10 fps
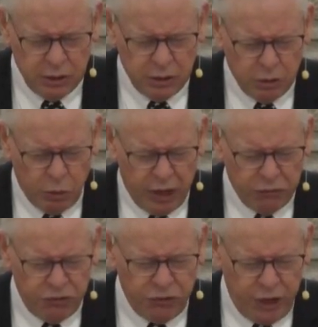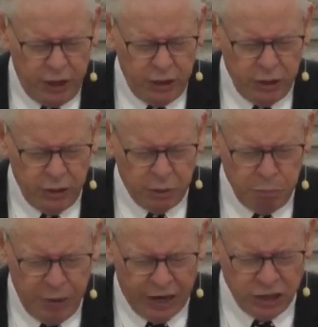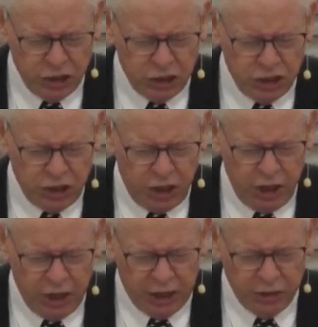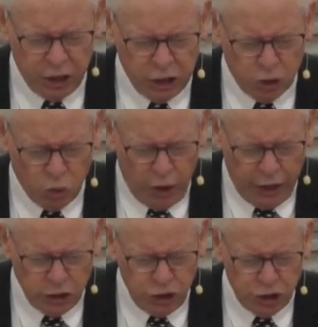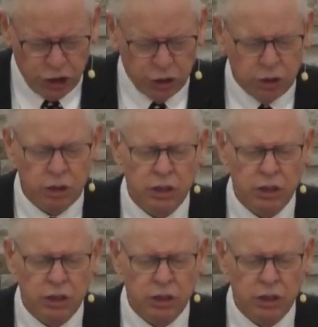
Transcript: We have seen the majesty and the grandeur